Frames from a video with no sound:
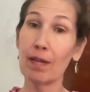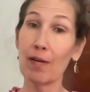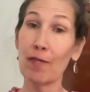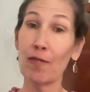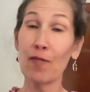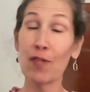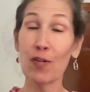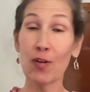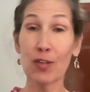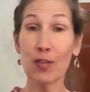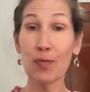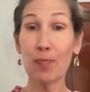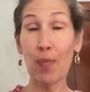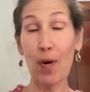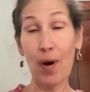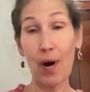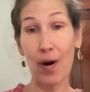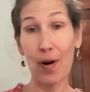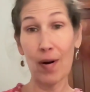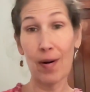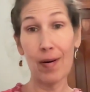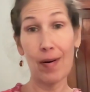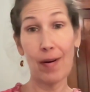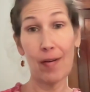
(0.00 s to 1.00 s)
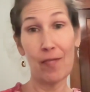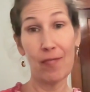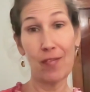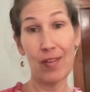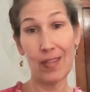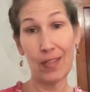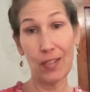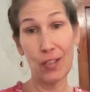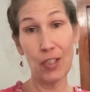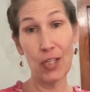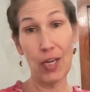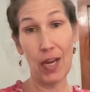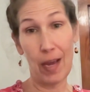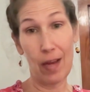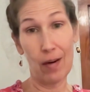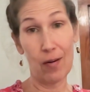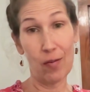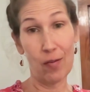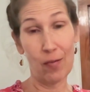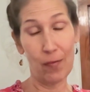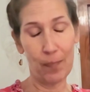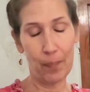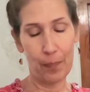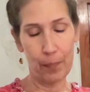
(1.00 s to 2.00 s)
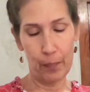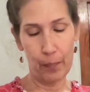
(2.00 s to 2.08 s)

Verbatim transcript: the first part of this channel